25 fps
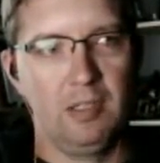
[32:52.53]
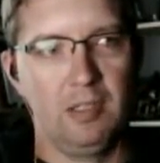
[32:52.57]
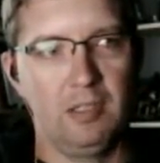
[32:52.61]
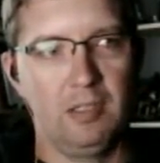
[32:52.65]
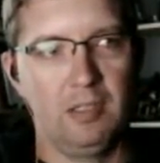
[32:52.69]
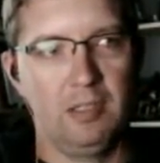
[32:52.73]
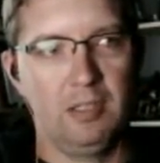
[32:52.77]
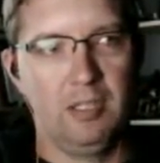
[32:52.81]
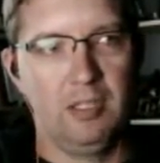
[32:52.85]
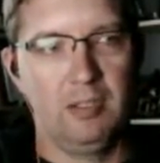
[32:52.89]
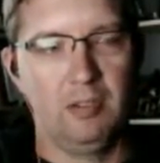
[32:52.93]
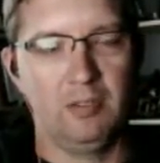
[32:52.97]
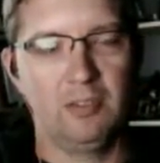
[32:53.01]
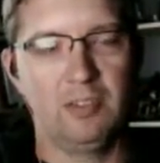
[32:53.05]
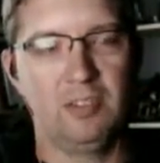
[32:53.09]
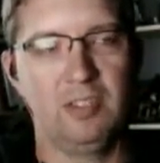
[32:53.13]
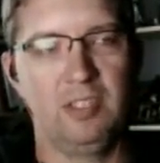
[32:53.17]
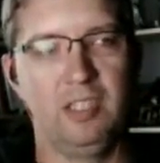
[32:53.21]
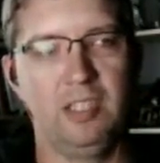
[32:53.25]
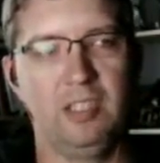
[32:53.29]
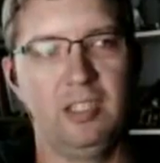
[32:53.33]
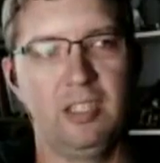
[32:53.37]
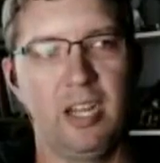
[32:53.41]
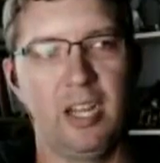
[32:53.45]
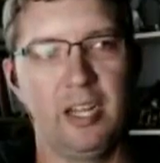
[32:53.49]
you don't
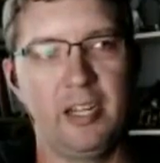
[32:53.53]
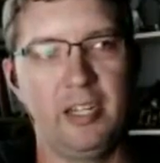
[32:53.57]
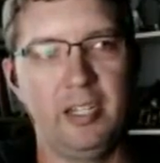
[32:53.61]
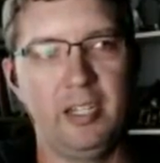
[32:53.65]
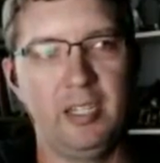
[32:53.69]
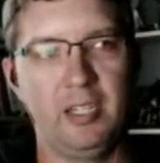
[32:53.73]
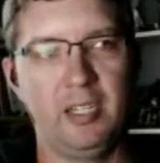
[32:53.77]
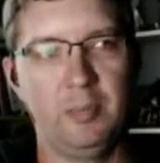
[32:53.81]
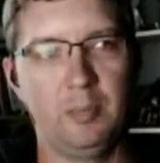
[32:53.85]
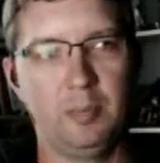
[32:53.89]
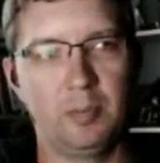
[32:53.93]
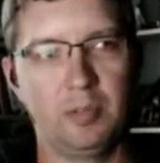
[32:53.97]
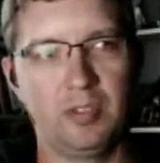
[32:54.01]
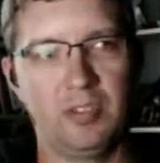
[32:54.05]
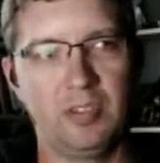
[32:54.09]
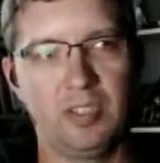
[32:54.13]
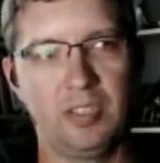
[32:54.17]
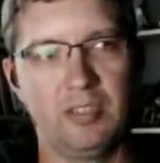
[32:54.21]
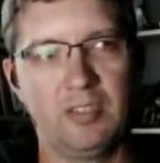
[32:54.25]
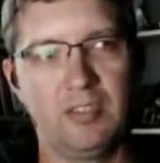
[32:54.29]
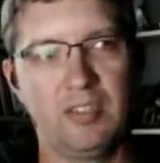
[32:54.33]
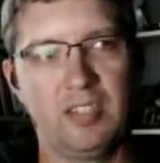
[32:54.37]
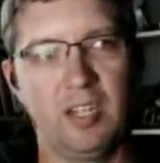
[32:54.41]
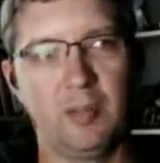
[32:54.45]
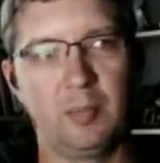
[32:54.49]
see a
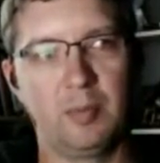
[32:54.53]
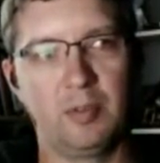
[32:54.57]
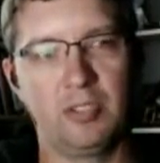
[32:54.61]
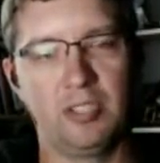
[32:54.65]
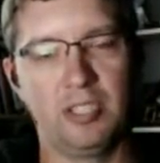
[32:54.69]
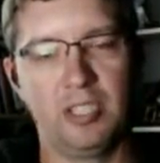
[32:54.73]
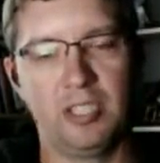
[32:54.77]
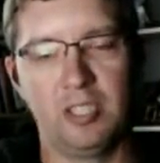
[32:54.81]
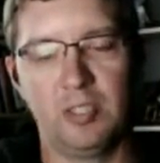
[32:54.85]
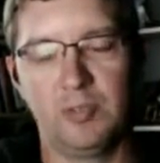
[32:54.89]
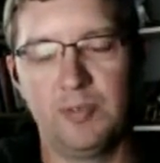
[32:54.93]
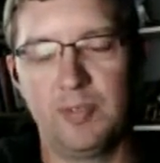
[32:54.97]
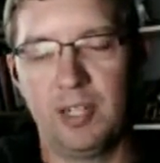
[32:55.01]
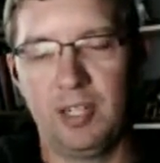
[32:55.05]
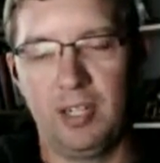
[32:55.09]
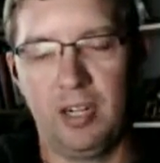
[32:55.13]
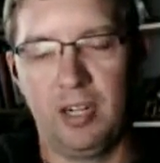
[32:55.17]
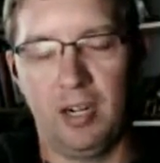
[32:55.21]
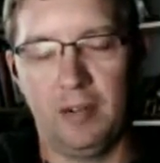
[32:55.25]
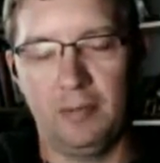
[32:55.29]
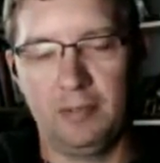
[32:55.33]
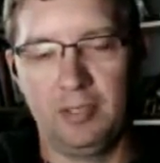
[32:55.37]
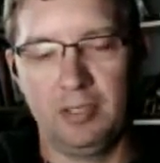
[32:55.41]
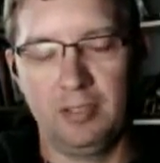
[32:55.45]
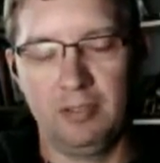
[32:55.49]
90% save percentage very
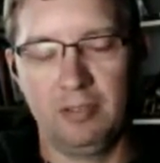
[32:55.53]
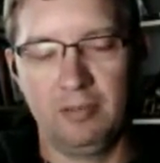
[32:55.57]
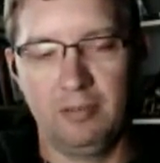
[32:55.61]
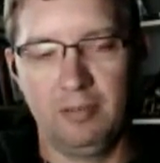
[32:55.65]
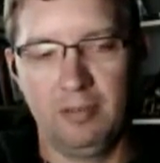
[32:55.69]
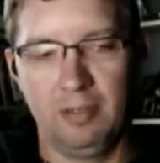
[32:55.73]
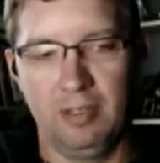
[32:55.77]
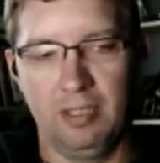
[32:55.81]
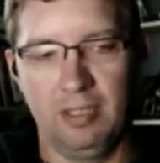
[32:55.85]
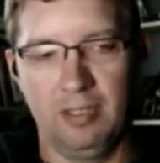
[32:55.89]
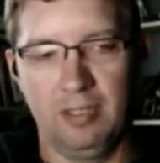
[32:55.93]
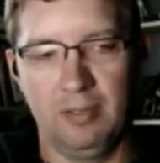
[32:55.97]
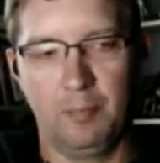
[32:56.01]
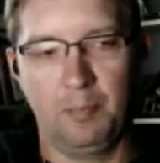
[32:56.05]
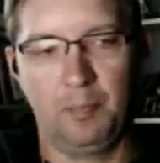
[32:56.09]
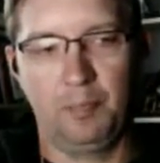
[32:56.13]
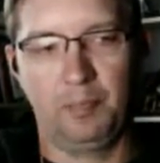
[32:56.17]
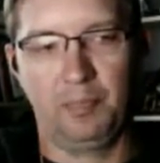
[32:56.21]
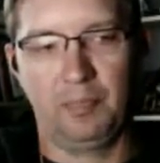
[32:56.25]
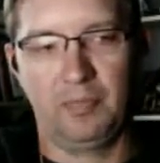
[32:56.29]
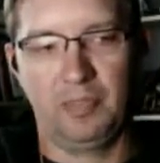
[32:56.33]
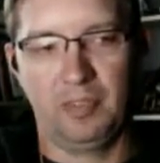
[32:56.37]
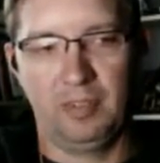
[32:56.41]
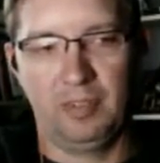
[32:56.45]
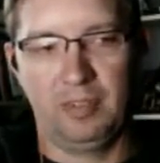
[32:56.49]
often,
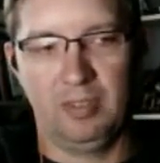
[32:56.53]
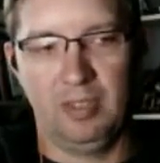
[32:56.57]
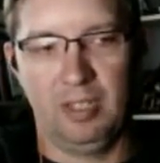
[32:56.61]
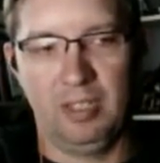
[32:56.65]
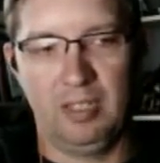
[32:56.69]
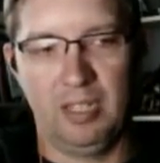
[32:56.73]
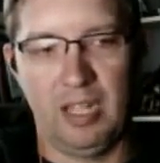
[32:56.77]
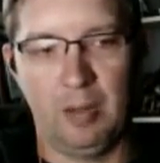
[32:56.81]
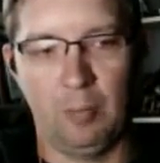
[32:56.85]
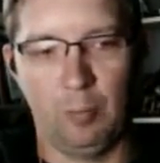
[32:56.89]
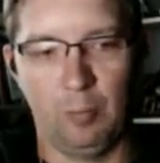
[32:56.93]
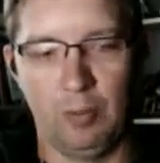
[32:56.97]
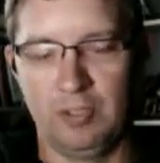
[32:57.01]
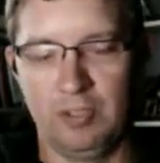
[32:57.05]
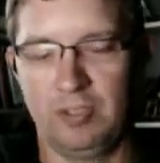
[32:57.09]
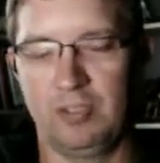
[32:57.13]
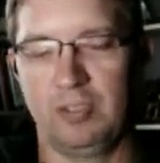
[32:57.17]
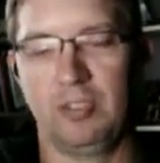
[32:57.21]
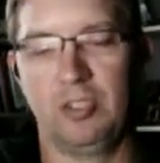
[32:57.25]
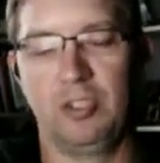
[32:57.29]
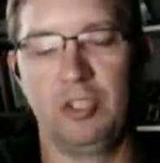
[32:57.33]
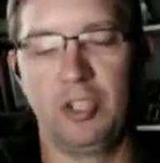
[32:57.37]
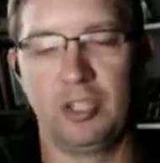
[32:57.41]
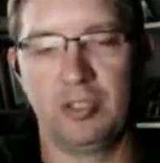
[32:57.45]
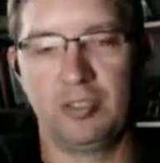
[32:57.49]
and that
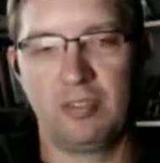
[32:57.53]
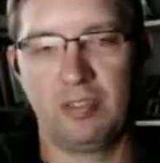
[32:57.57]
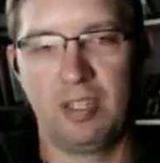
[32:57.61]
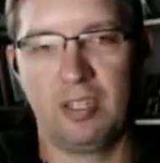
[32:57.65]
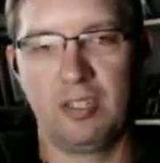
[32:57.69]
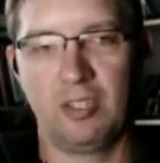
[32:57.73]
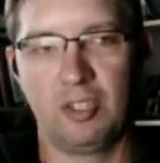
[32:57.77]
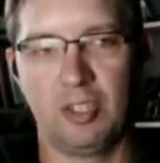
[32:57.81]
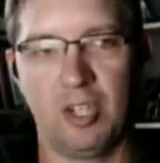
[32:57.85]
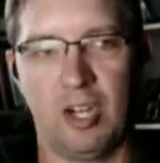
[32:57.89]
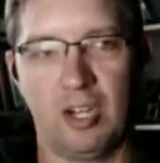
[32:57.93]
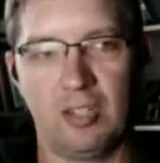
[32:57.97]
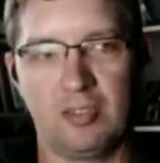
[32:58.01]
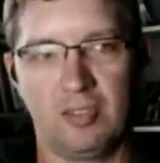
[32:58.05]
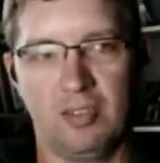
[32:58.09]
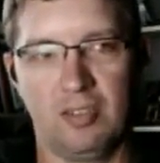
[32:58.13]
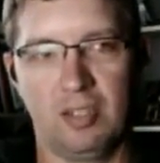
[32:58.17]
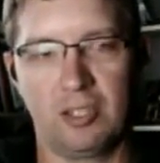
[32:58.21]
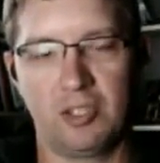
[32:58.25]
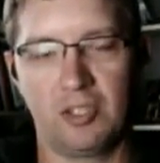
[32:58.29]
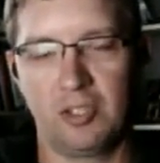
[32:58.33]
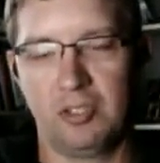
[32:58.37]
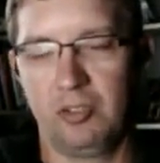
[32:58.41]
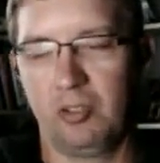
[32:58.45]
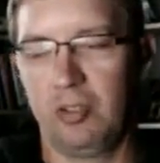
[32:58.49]
wasn't just their shot
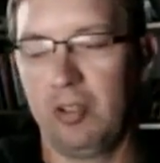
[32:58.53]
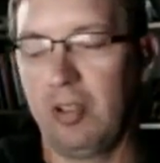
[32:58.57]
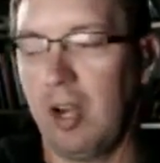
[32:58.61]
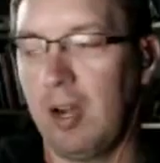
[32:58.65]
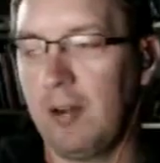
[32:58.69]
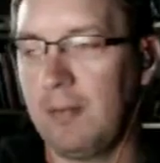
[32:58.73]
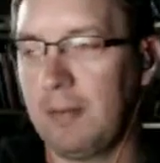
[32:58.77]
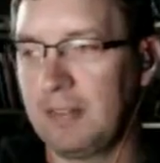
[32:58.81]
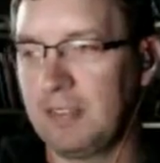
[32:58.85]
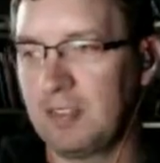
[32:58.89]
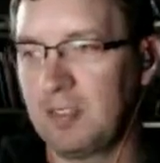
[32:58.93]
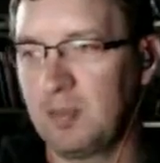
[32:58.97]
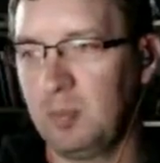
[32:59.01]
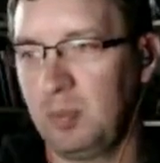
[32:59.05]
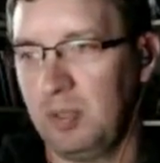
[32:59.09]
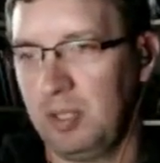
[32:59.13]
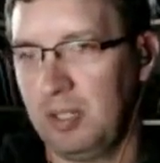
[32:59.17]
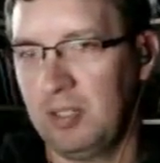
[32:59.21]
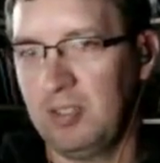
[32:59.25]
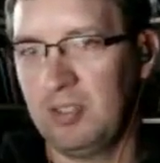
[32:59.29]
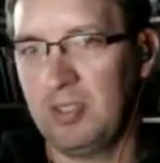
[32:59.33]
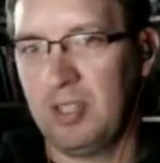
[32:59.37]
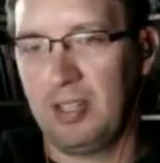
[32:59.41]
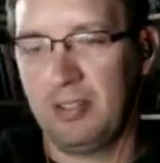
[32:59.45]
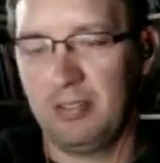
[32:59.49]
selection of the offensive
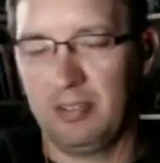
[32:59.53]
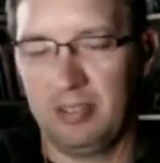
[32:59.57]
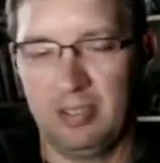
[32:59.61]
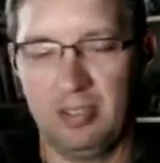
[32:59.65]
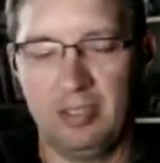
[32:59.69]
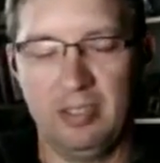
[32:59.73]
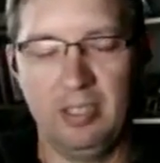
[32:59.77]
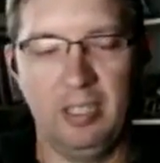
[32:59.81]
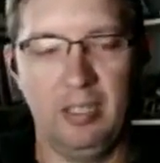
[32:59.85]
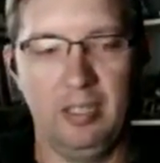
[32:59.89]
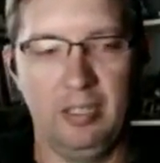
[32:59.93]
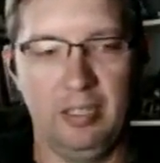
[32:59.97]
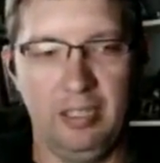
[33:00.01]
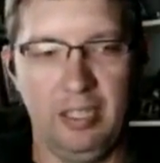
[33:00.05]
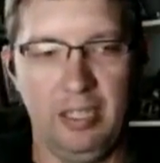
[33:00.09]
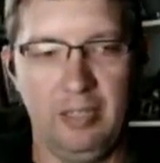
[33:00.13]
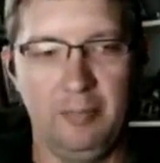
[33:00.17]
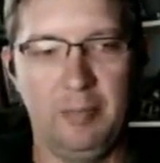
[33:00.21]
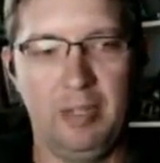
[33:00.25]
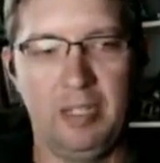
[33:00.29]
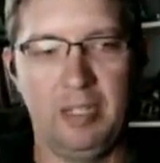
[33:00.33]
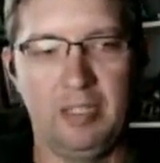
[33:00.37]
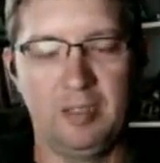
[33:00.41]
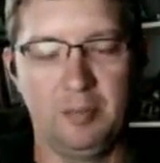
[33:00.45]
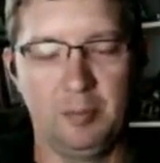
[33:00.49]
players out there.
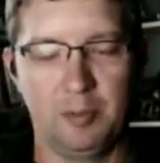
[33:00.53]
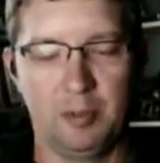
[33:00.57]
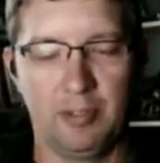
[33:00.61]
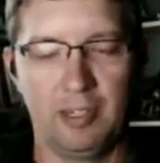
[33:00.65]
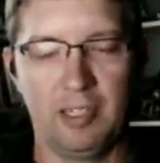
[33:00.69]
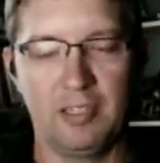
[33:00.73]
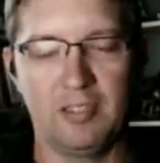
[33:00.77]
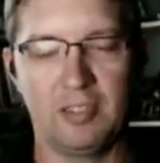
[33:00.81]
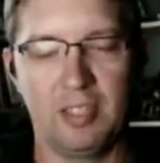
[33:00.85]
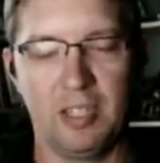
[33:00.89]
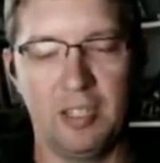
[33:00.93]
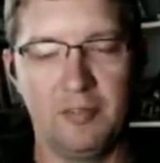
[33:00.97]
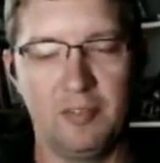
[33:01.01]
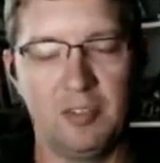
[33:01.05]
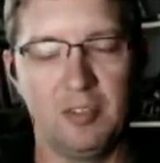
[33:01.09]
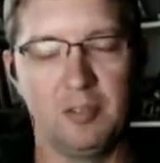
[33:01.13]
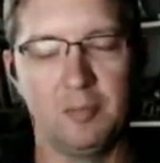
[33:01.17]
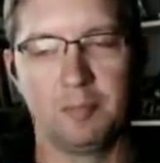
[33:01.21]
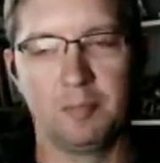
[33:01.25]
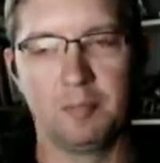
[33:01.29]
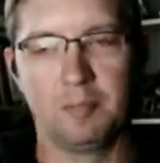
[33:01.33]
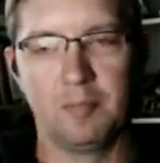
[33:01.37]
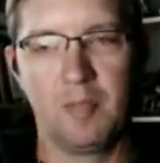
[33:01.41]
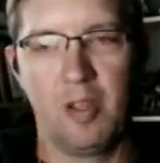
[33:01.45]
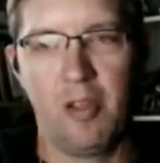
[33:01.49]
He made some great
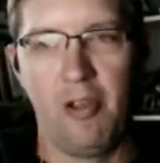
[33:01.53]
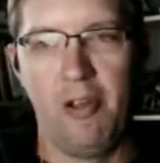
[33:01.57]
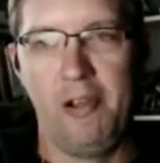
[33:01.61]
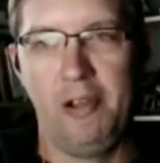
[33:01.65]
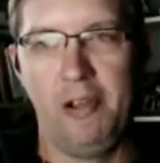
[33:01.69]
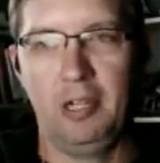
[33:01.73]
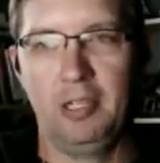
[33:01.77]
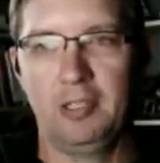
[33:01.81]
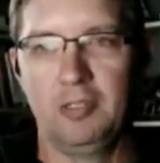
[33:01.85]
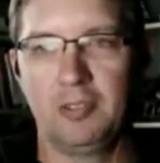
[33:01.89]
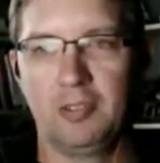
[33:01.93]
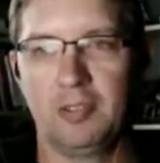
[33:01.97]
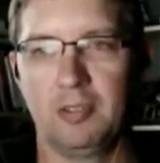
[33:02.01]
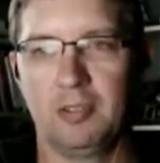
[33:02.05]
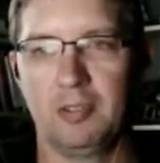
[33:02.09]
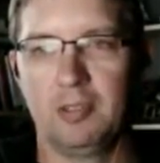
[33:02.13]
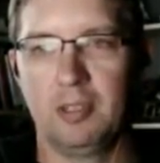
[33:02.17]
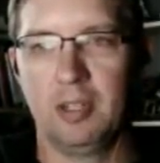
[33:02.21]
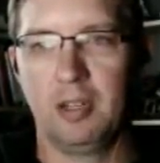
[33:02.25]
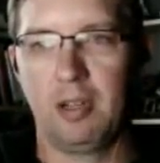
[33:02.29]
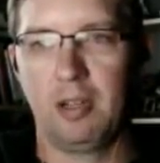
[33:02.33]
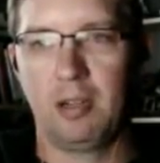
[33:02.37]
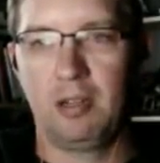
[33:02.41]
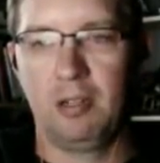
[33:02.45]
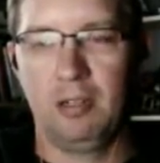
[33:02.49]
saves.
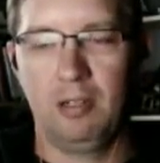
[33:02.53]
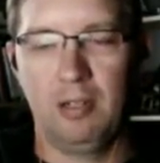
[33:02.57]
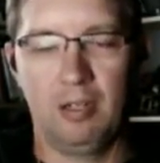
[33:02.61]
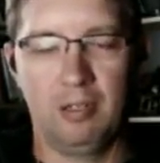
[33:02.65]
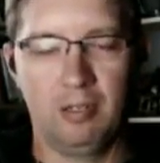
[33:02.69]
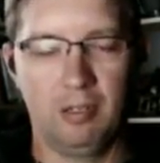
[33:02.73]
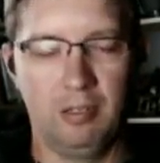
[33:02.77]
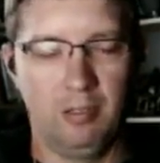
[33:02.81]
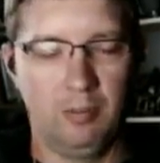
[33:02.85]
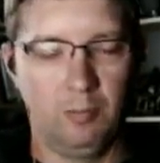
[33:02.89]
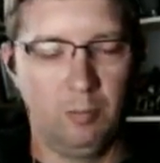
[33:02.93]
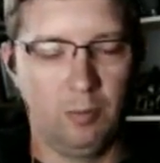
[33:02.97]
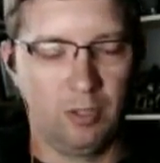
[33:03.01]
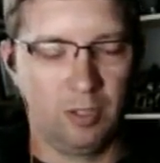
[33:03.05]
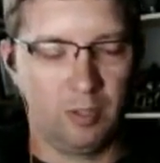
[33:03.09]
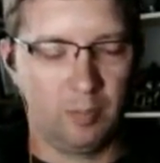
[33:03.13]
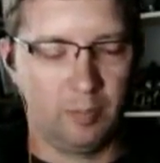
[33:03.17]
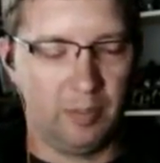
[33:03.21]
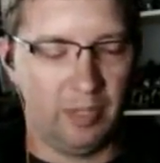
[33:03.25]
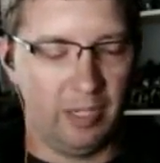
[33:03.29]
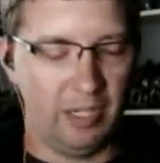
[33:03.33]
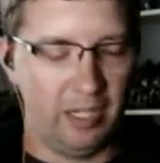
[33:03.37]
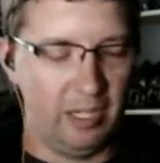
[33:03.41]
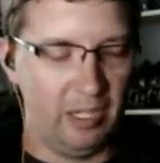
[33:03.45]
So good work by